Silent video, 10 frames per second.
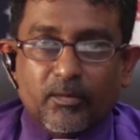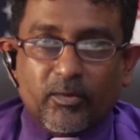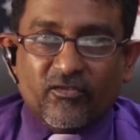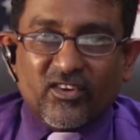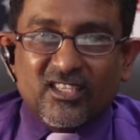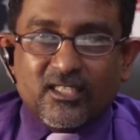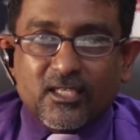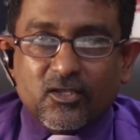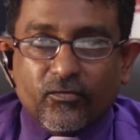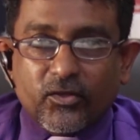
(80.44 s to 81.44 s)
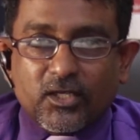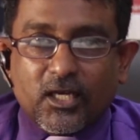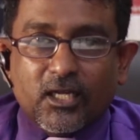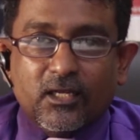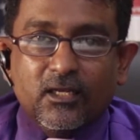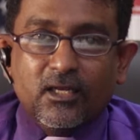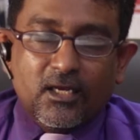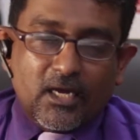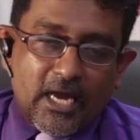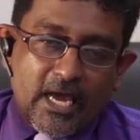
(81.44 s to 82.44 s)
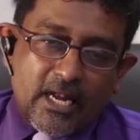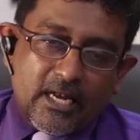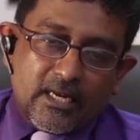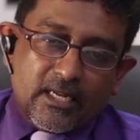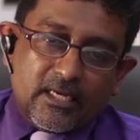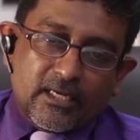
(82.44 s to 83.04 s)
preferences of a child, and